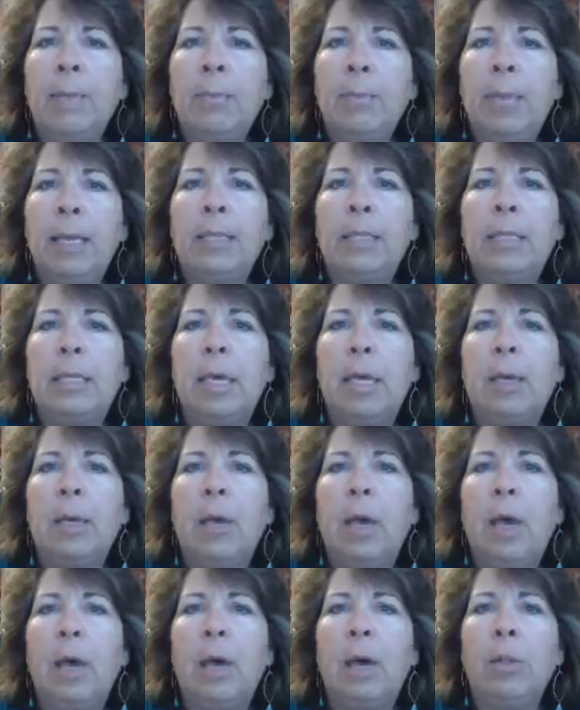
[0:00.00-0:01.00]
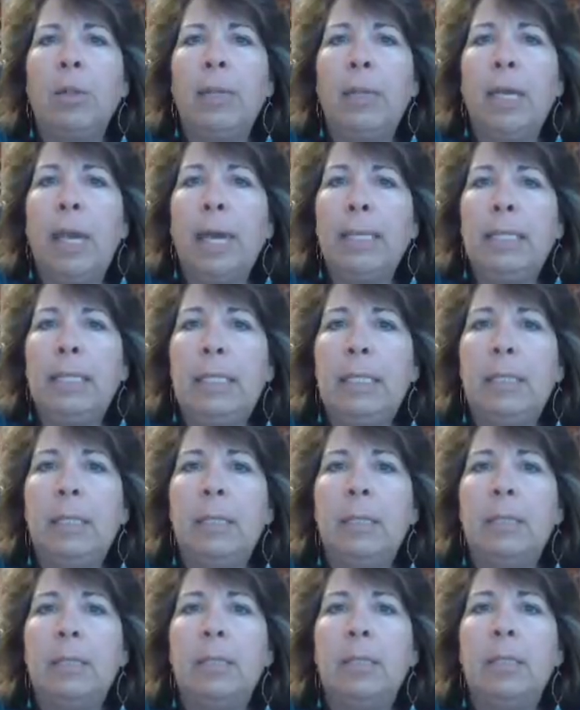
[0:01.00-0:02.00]
based on the
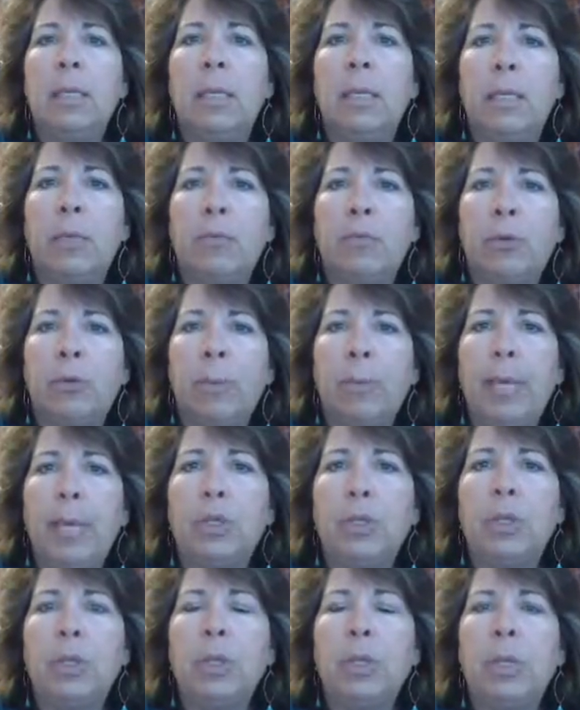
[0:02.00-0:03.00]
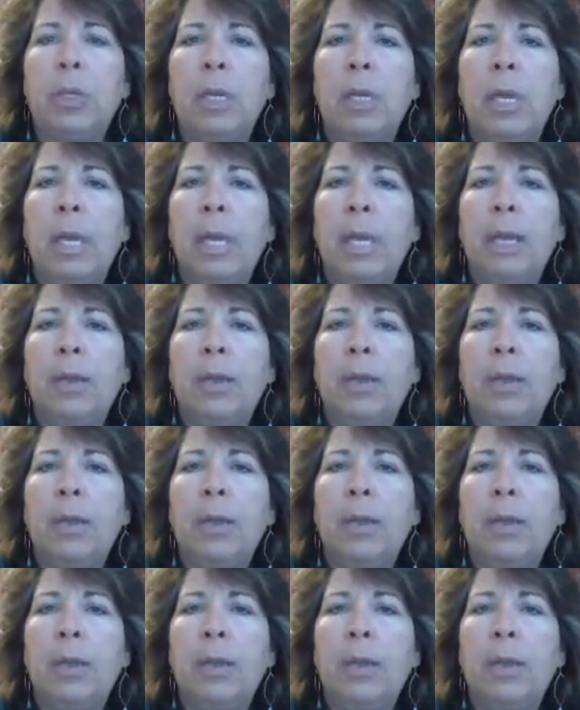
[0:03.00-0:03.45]
ideas, the information,